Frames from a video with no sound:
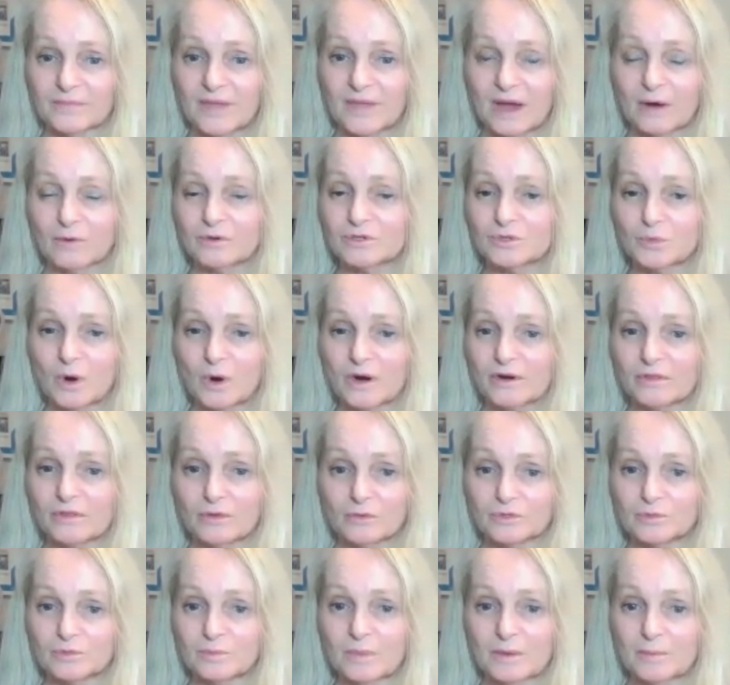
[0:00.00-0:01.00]
I was one of
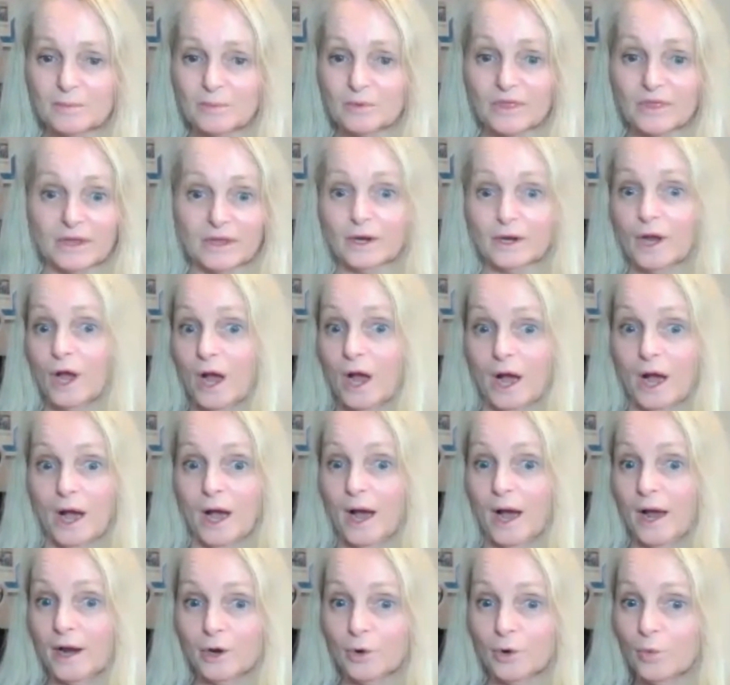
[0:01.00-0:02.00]
those people that
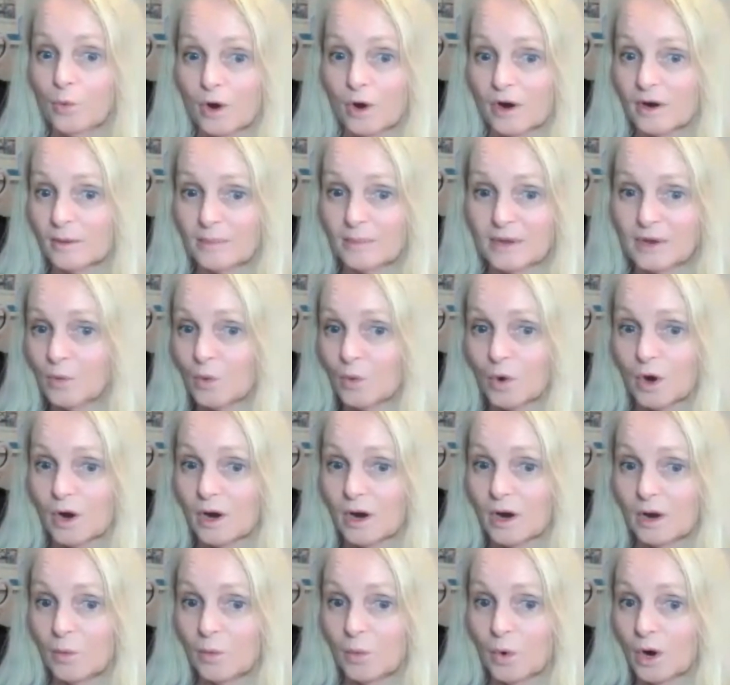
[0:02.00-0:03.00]
I don't want to be
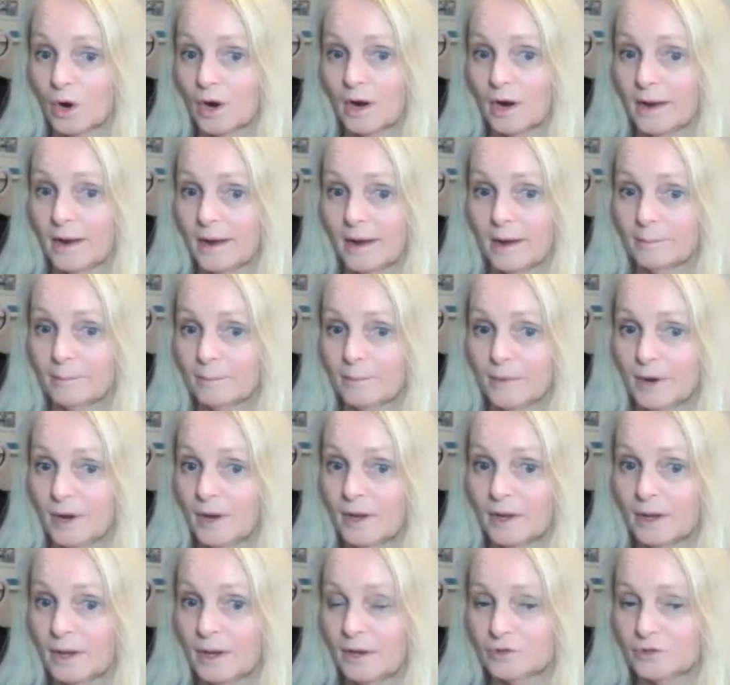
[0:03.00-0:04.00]
where I am
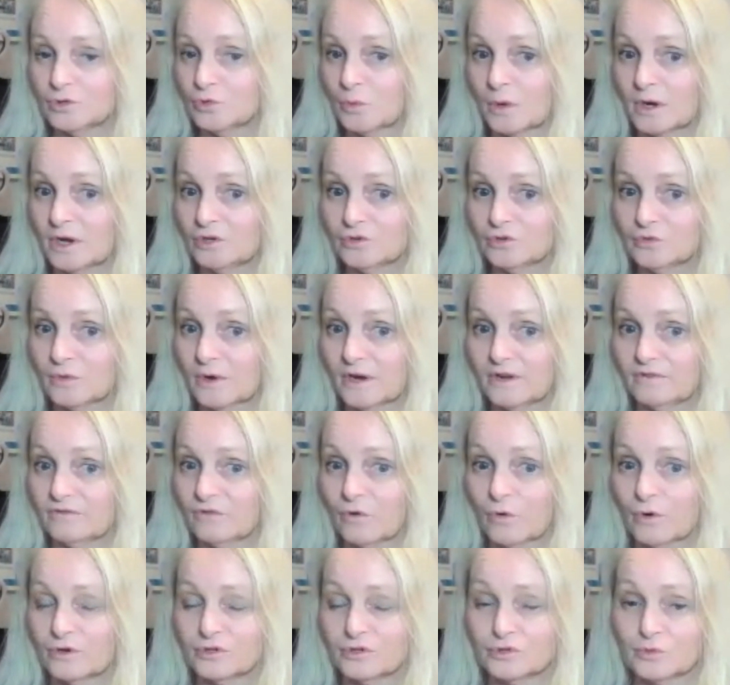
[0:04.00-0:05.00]
in
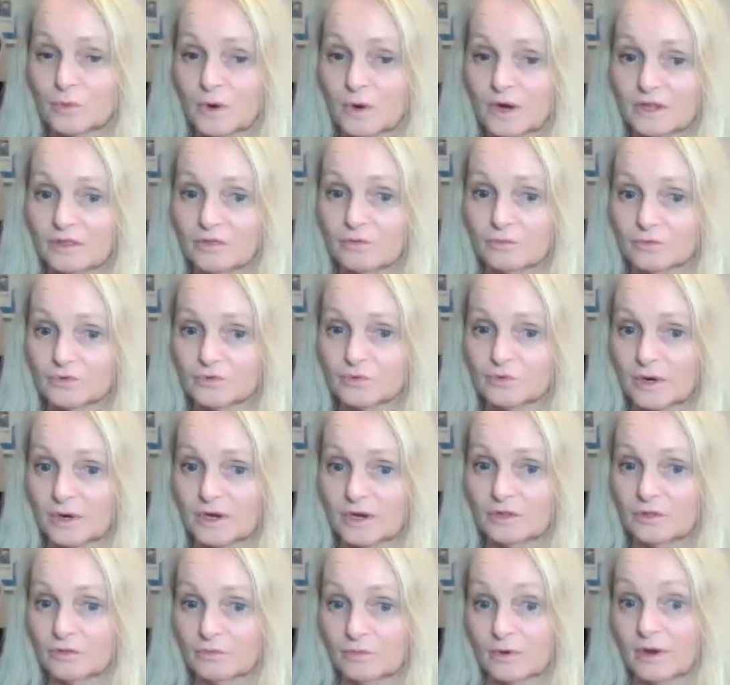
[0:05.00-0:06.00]
2024 and
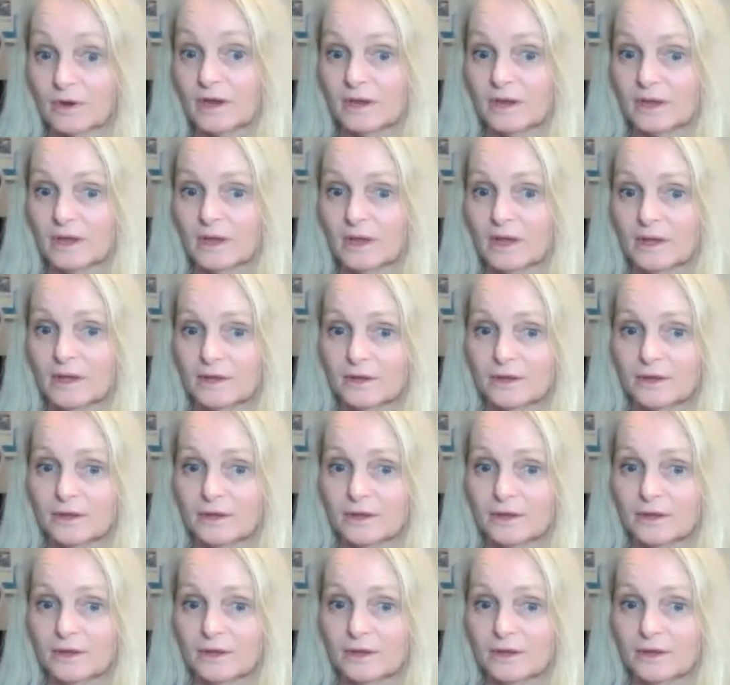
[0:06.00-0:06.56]
2023.